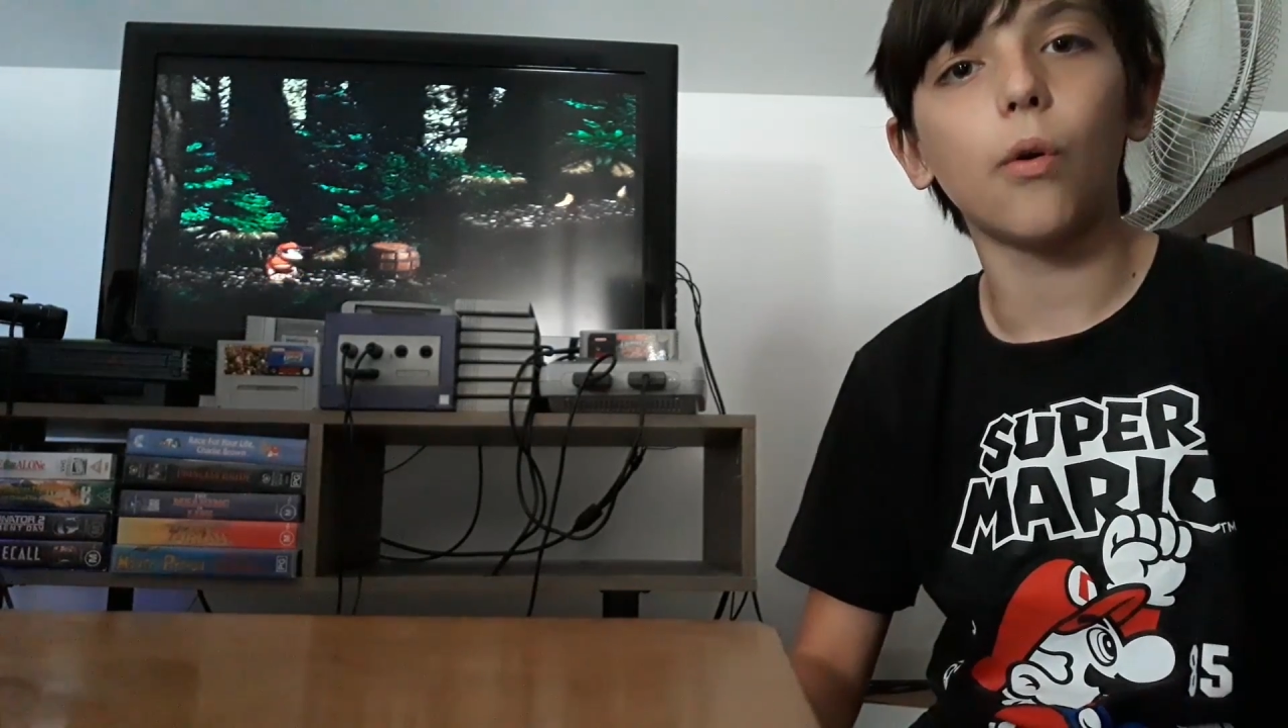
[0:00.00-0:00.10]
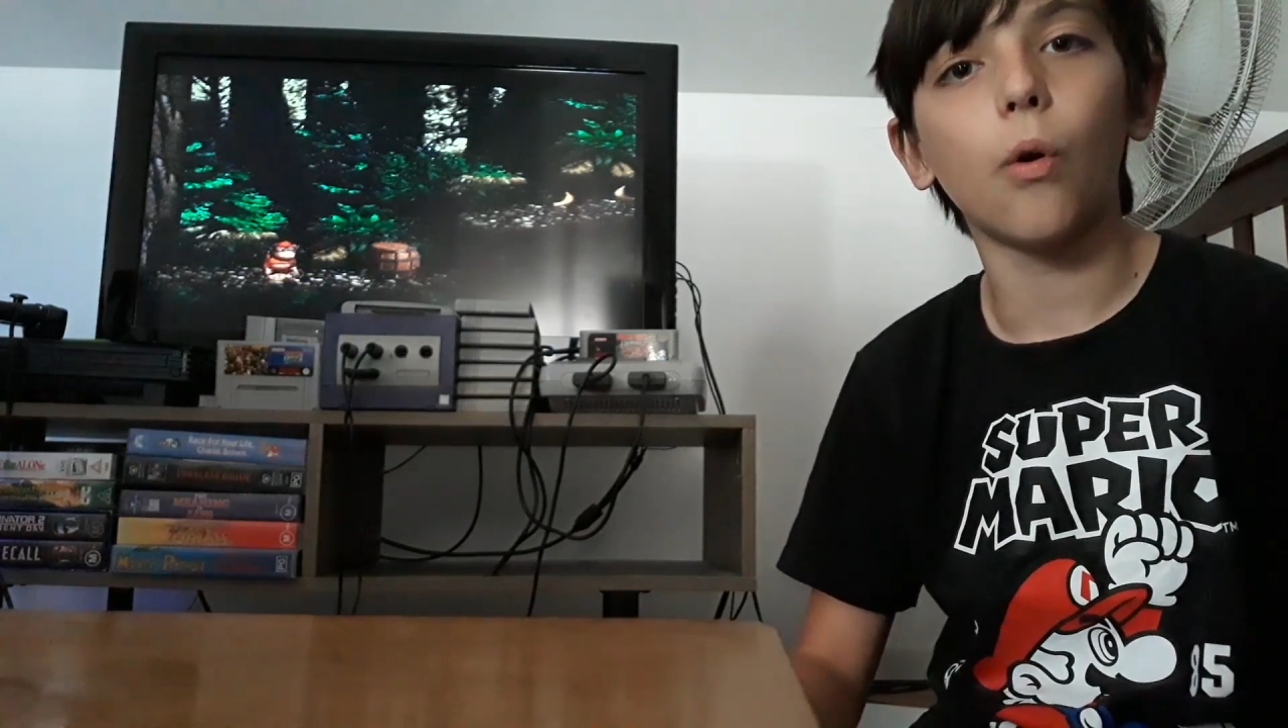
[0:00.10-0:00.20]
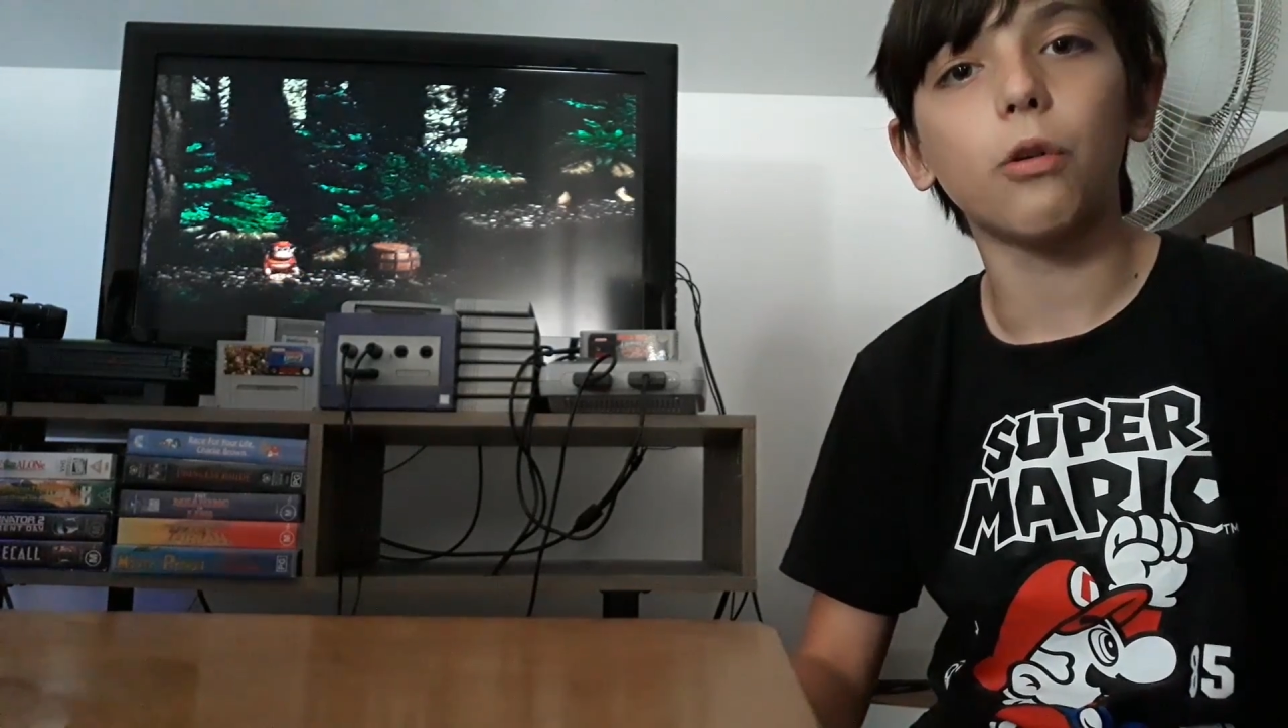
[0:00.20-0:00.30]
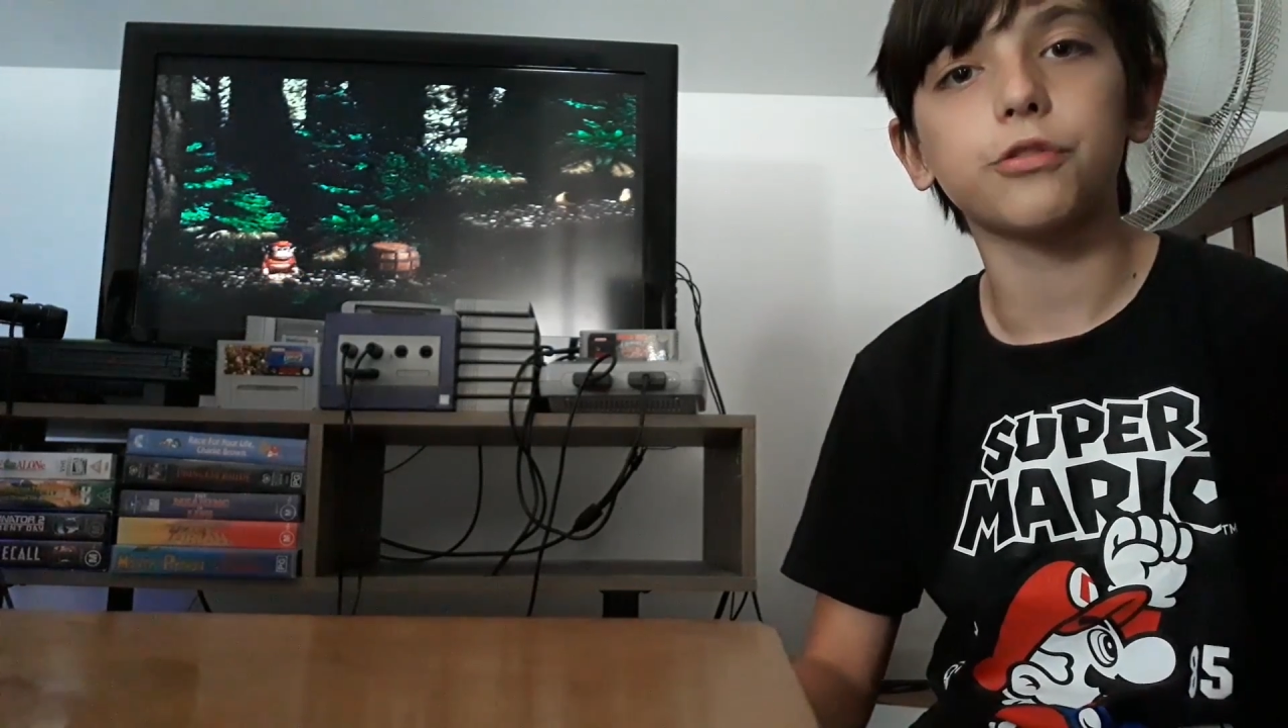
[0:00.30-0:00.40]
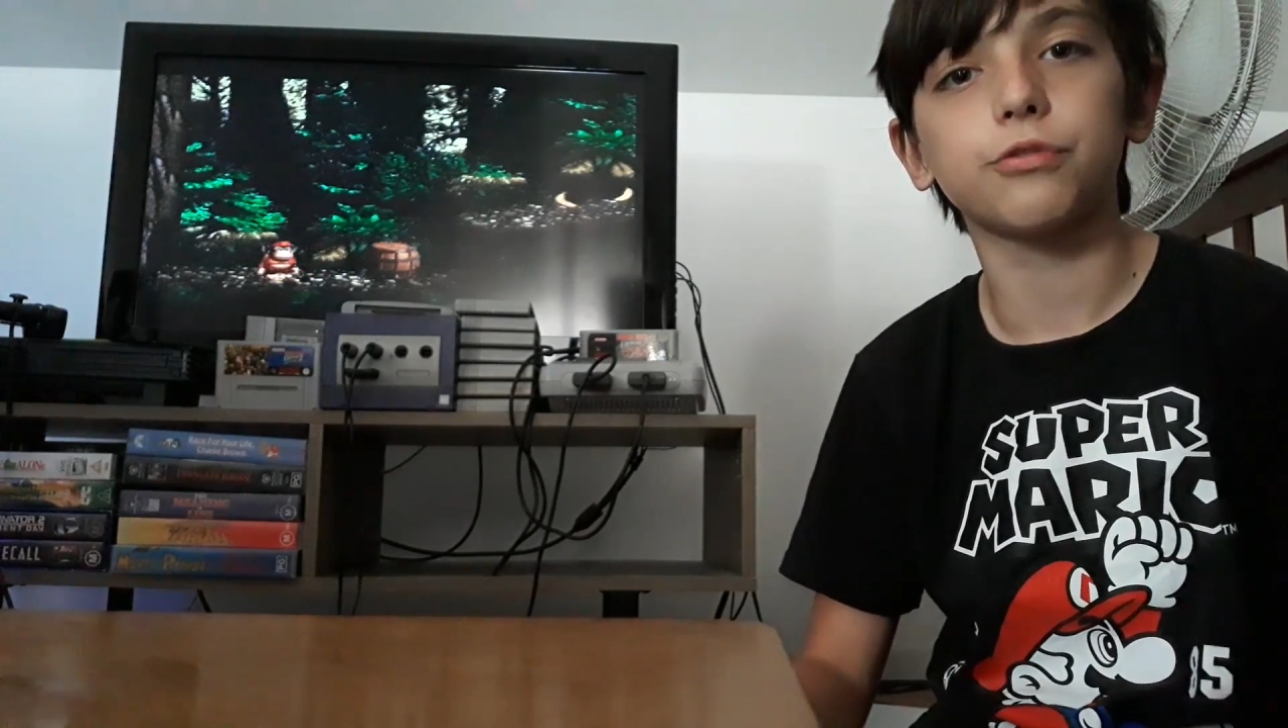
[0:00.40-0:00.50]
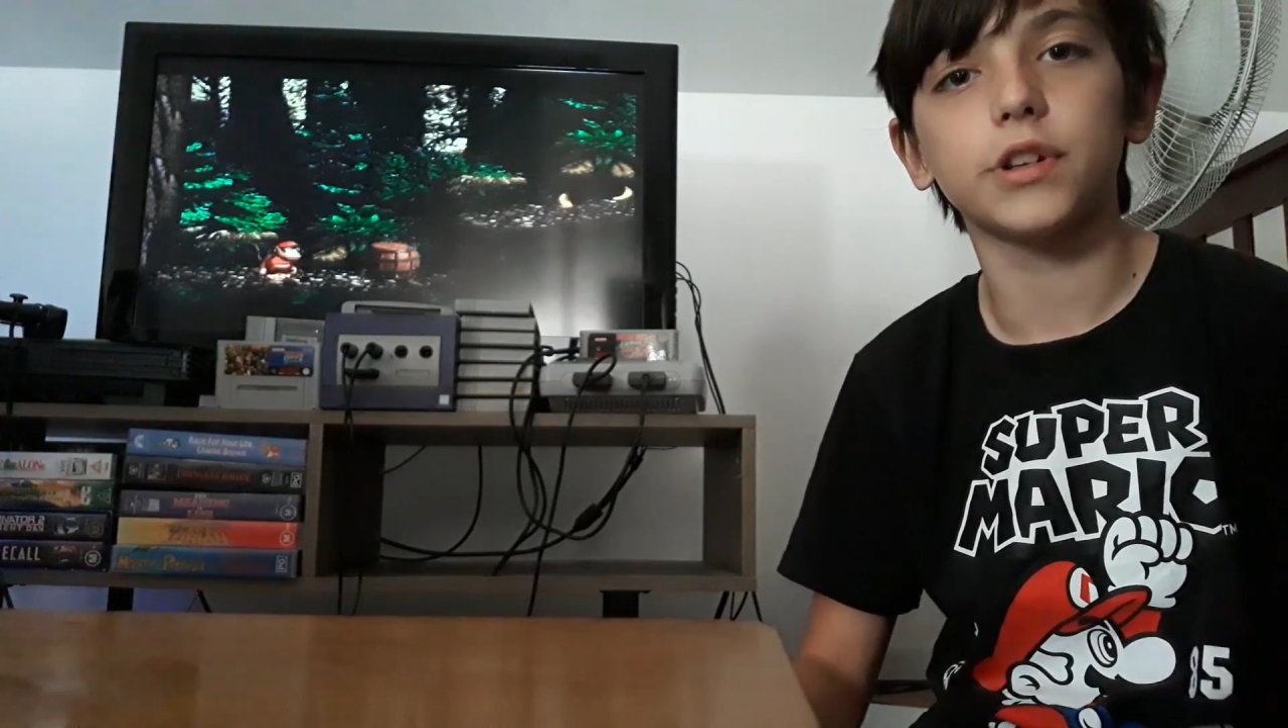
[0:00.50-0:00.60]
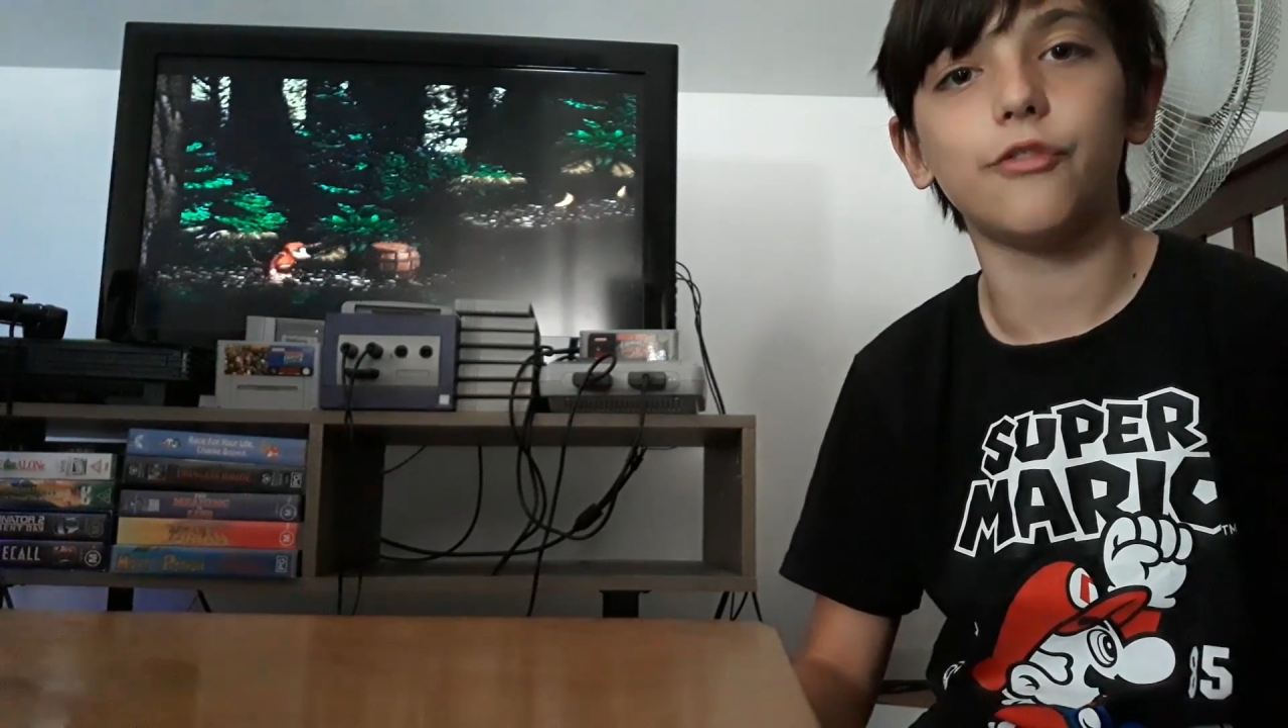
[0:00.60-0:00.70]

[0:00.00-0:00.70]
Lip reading: all 3